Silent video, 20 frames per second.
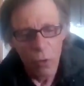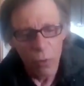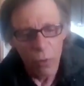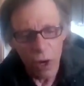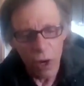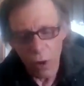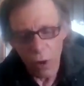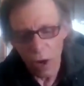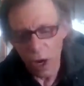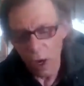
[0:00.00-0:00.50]

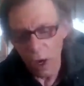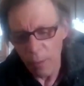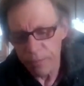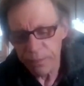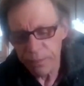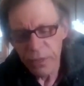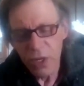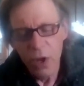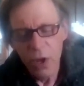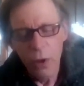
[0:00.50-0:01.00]
Well,
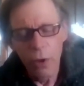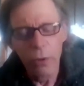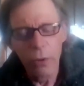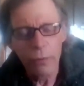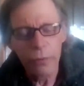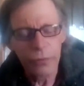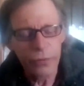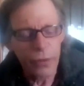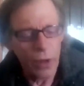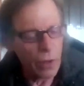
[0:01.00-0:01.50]

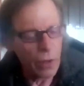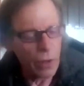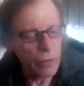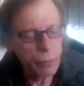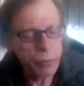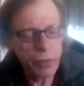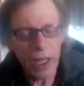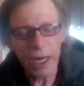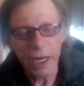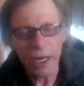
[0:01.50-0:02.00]
the
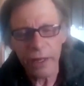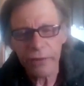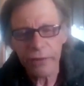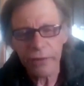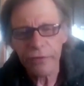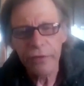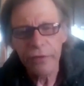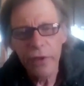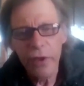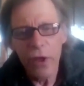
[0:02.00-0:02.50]
other
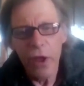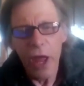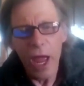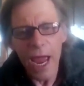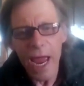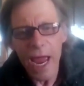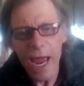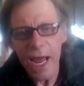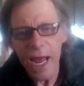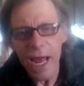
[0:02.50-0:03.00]
planets
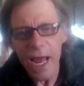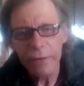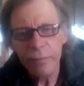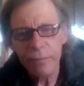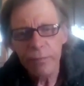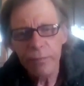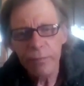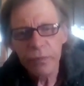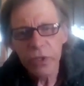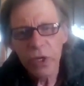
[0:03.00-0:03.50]

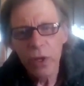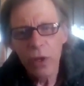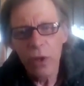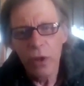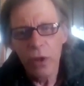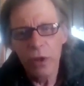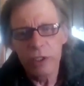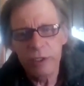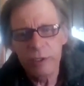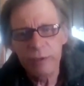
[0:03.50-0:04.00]
had
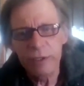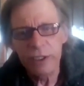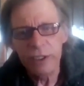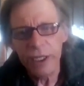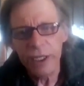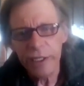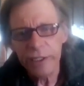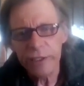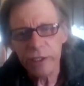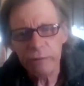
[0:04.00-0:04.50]

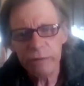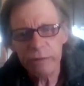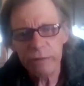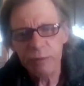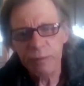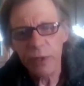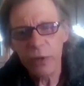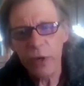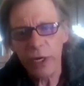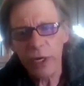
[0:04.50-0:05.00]
cities of
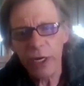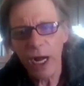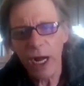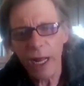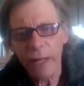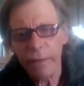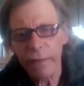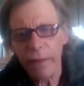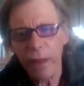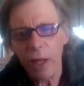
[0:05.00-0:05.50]
spirit
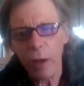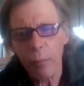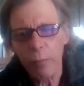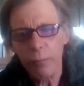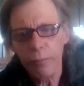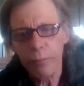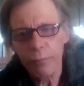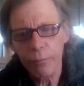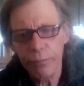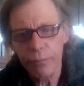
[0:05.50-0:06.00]
on them,
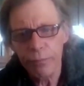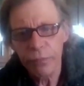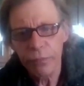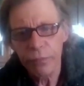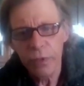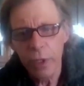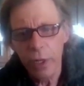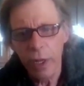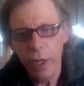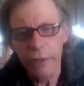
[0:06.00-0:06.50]

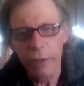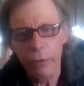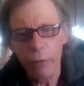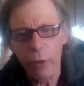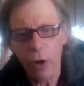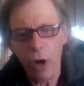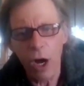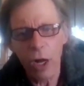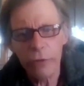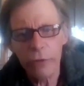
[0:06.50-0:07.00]
and they
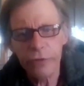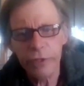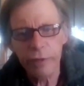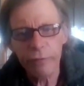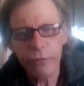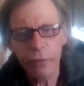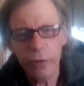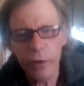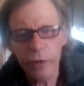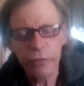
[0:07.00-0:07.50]
were all
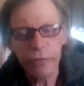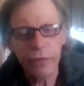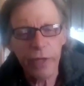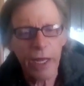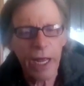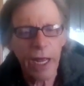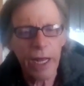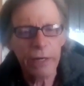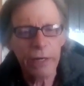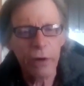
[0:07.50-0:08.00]
different.
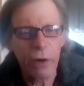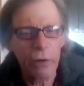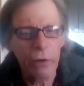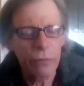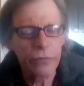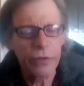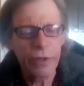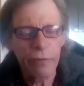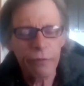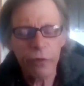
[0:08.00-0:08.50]
They had
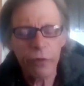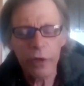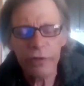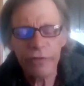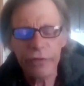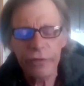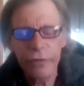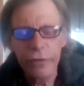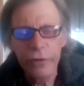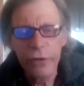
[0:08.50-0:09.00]

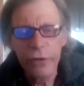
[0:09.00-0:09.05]
different